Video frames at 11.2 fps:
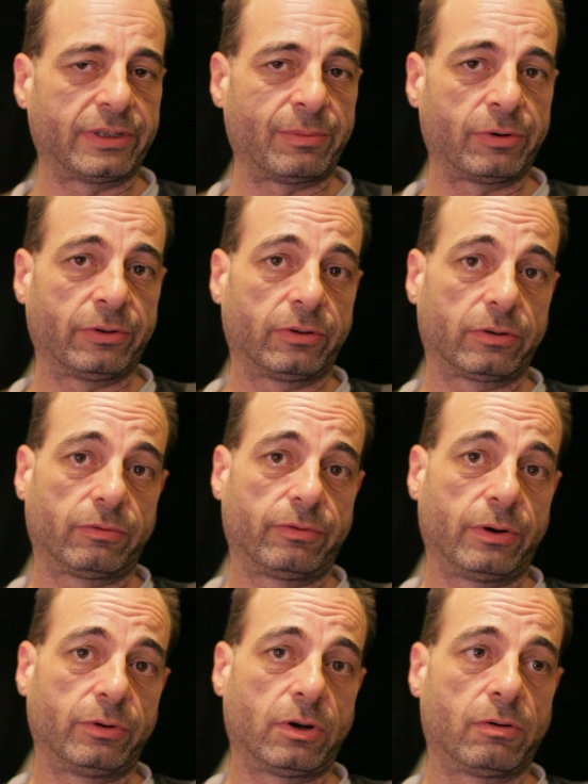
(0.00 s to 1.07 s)
an ambulance," and
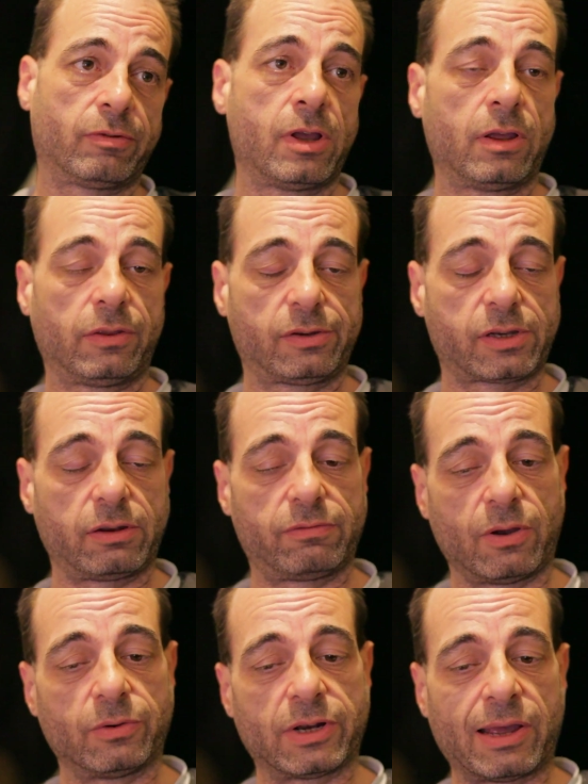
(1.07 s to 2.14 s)
phoned off. This kid
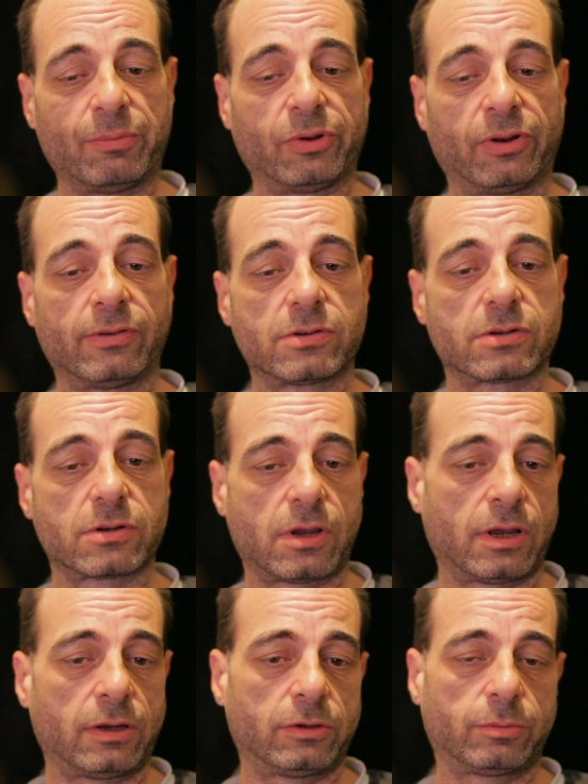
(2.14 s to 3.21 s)
phoned an ambulance,
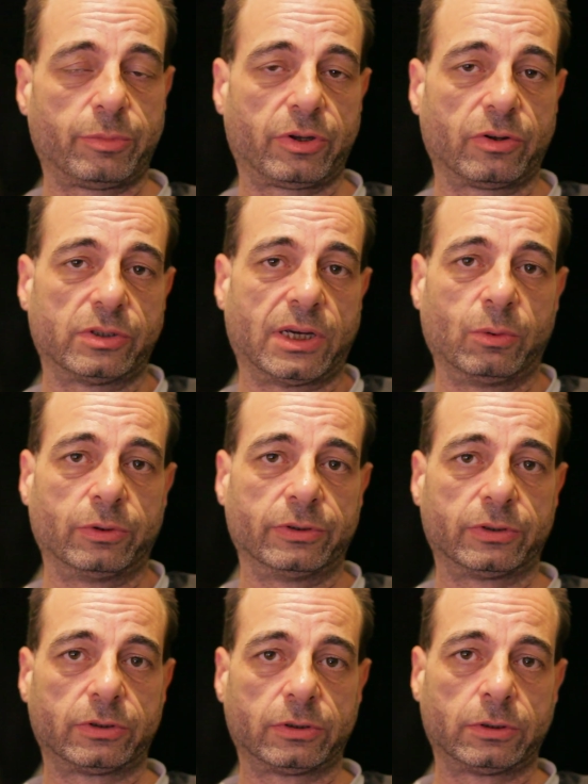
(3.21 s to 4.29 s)
and because I
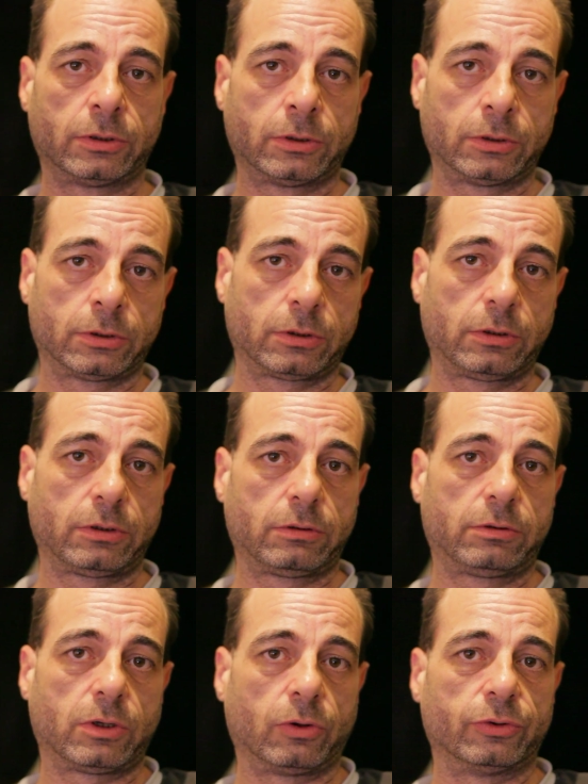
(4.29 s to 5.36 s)
was
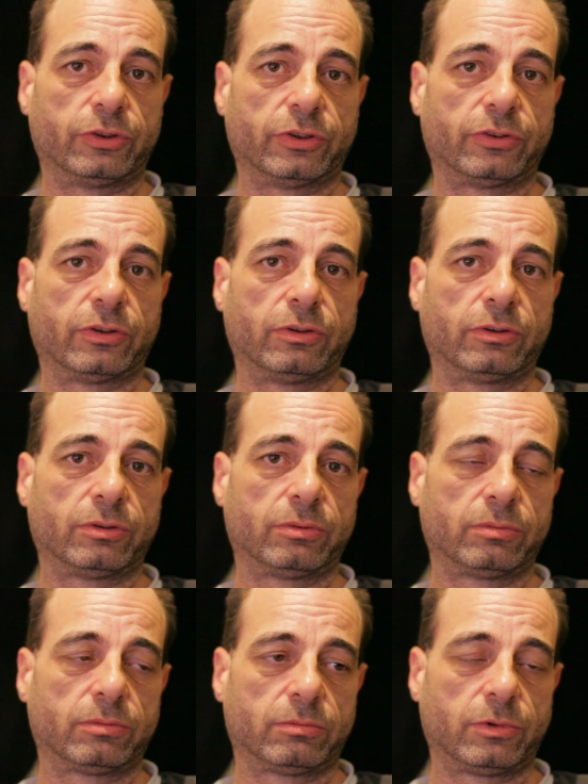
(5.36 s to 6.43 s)
conscious and
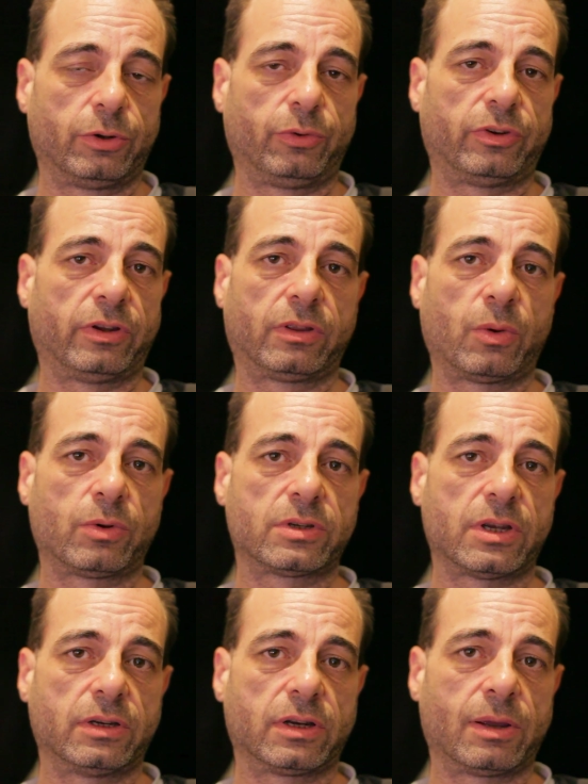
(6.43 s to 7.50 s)
lucid, they wouldn't
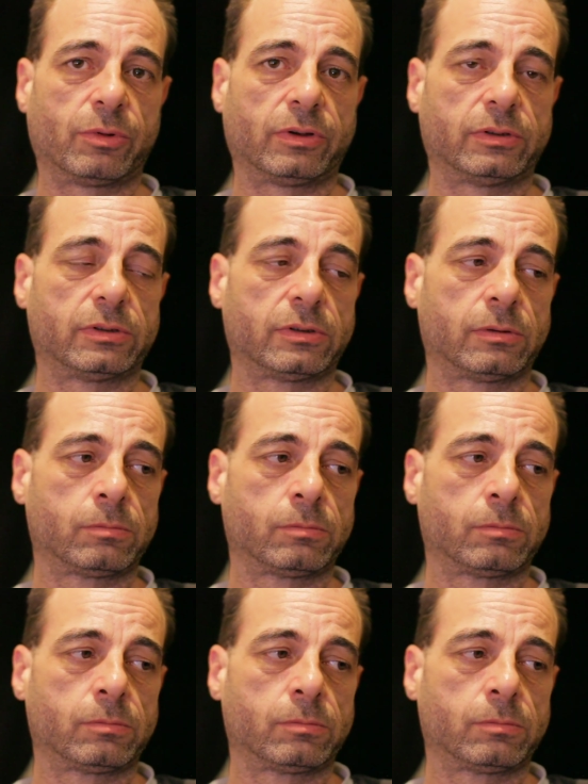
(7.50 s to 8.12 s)
send an ambulance.